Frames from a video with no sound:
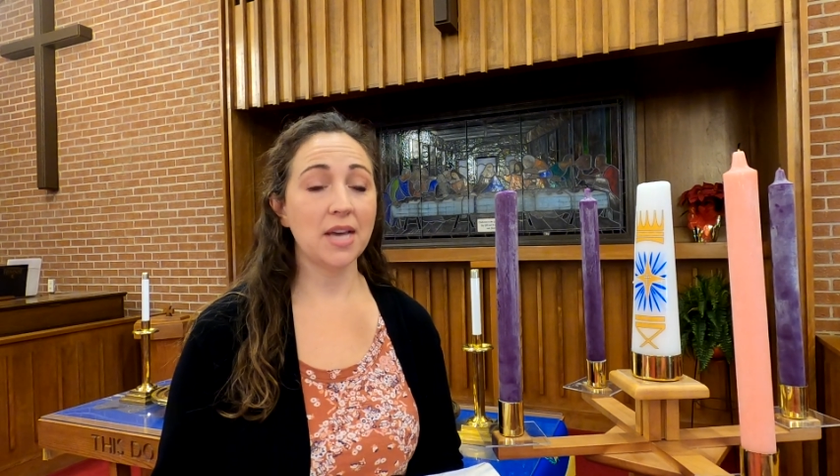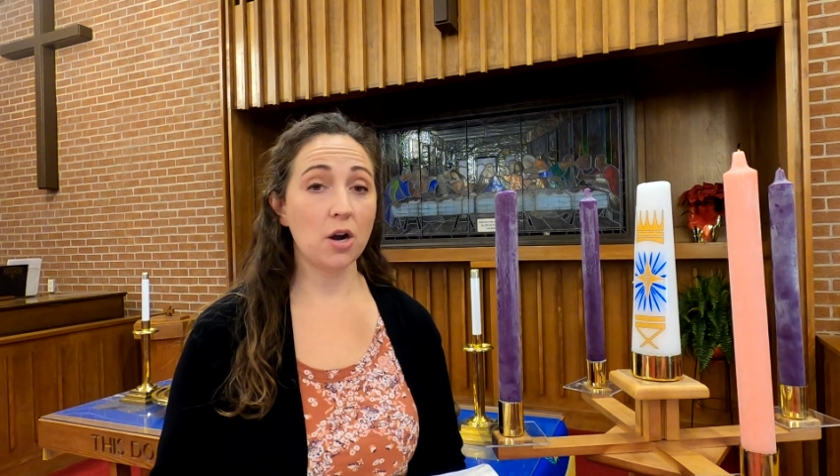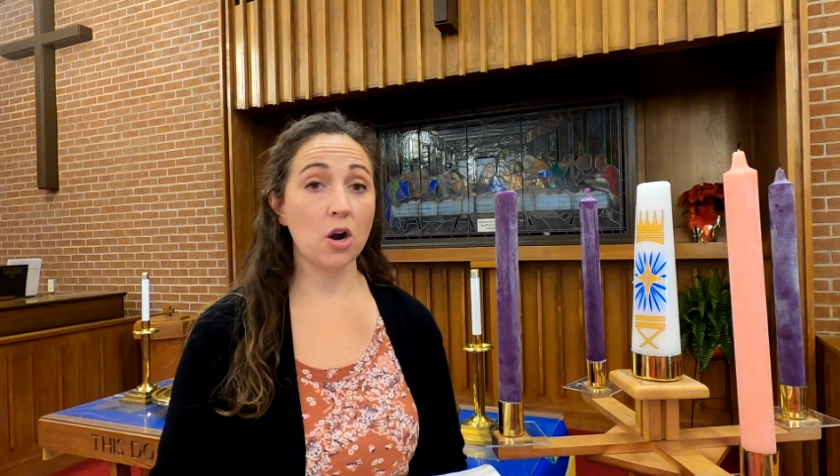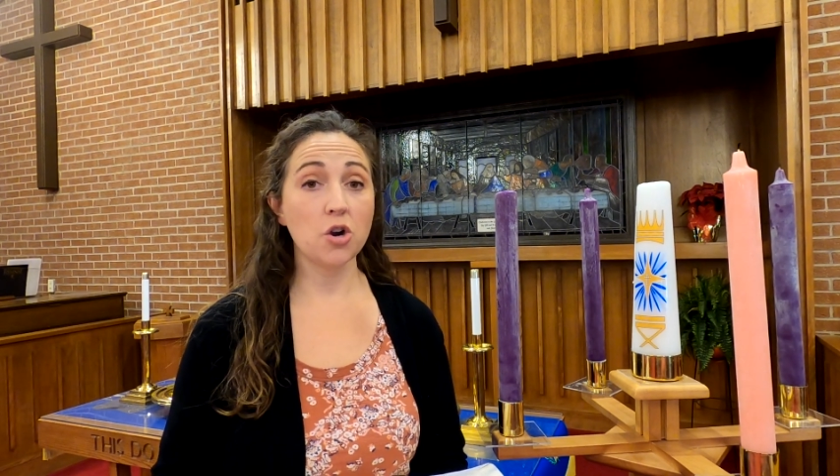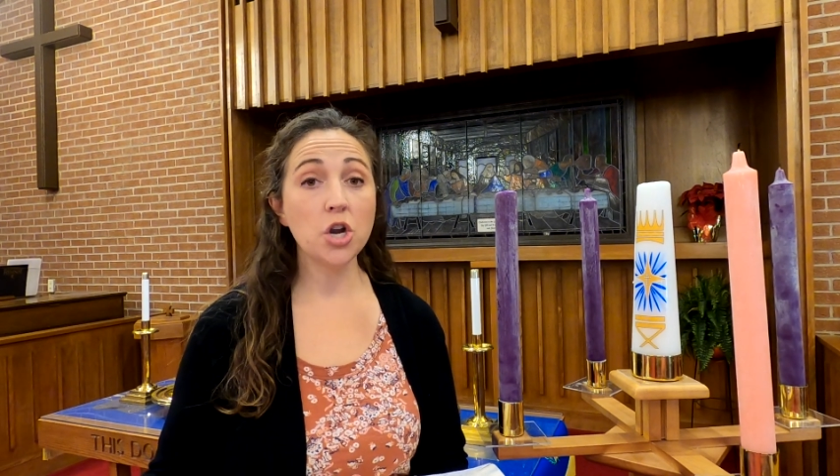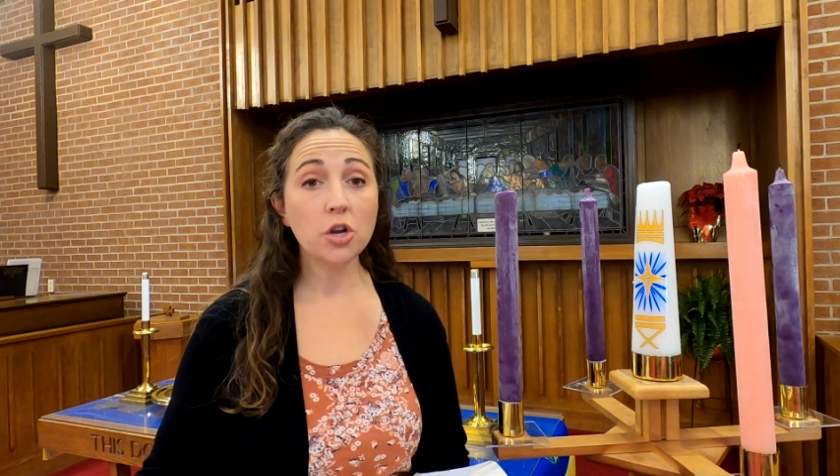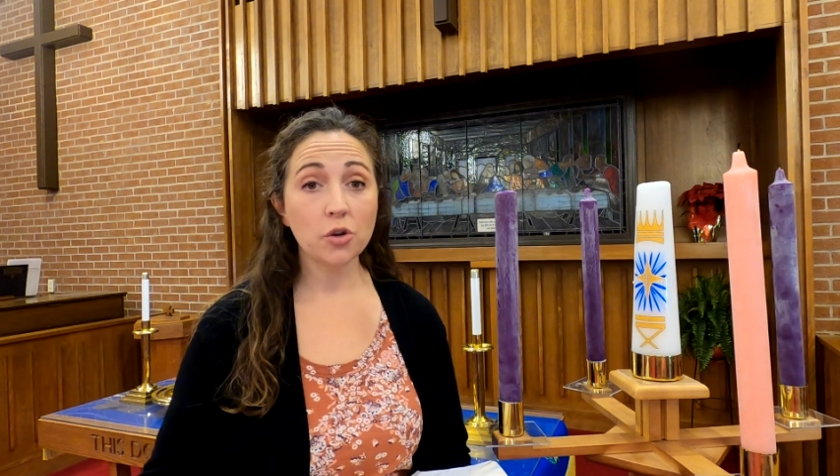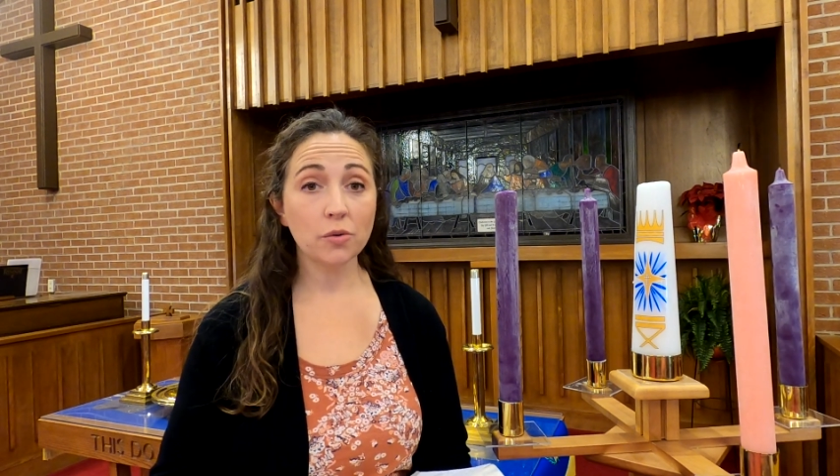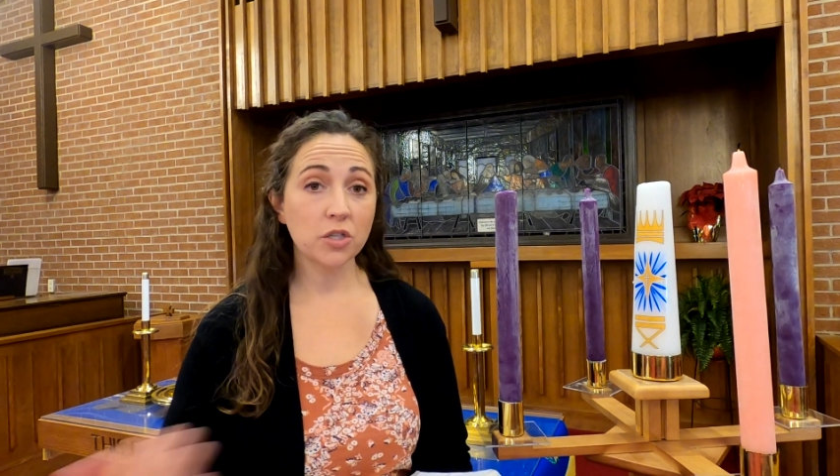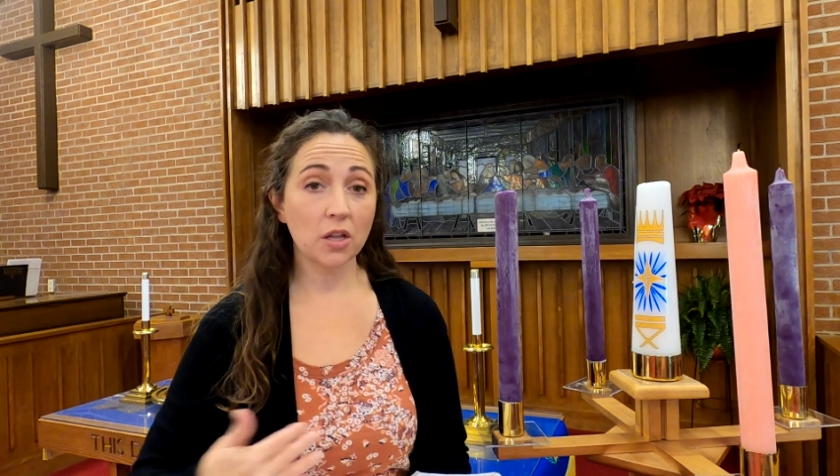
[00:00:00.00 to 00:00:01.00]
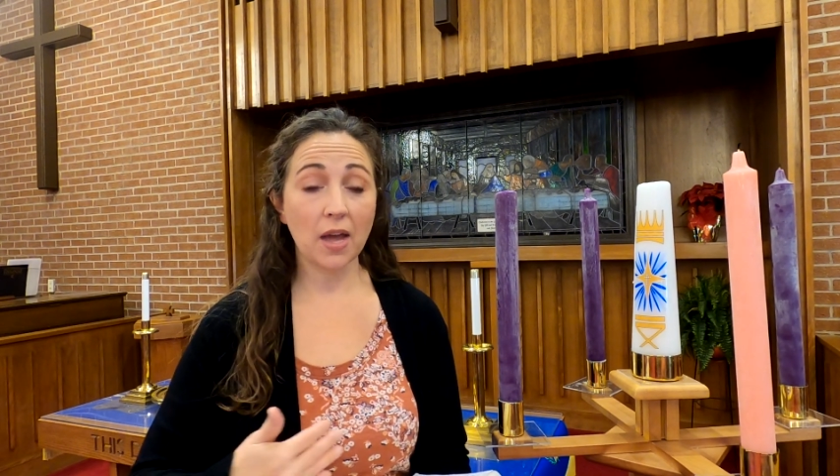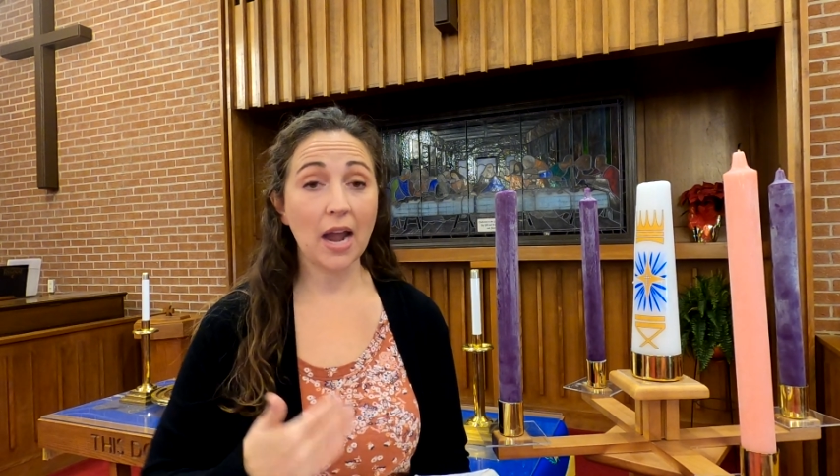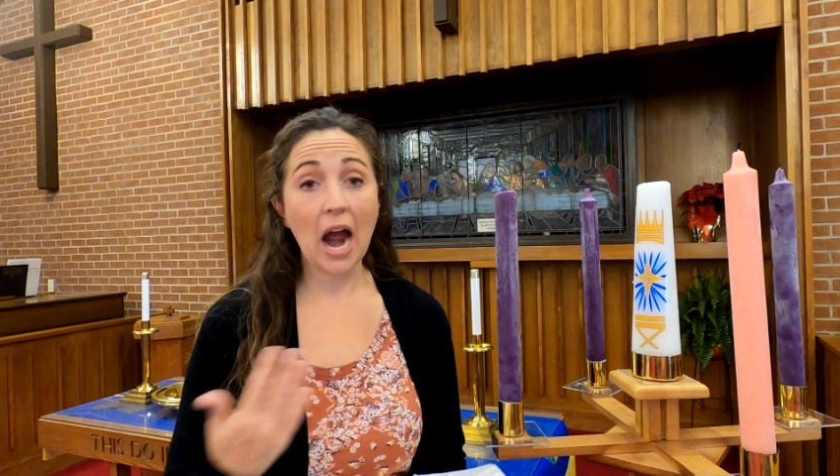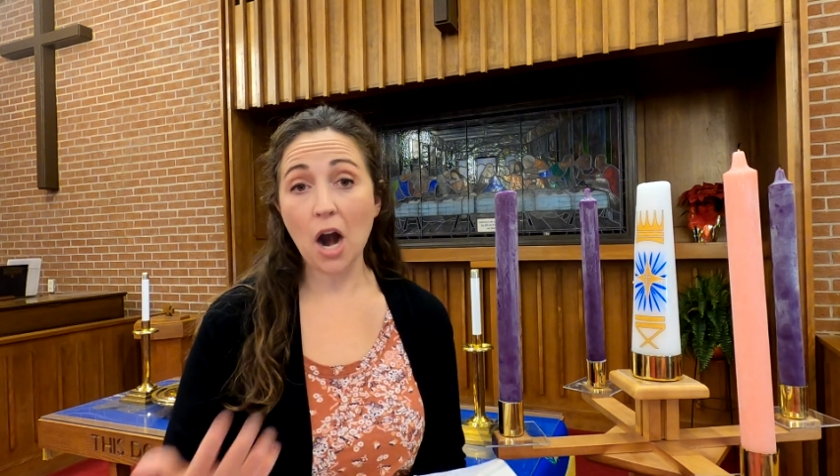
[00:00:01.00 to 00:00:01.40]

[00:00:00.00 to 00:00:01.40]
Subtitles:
that are new to like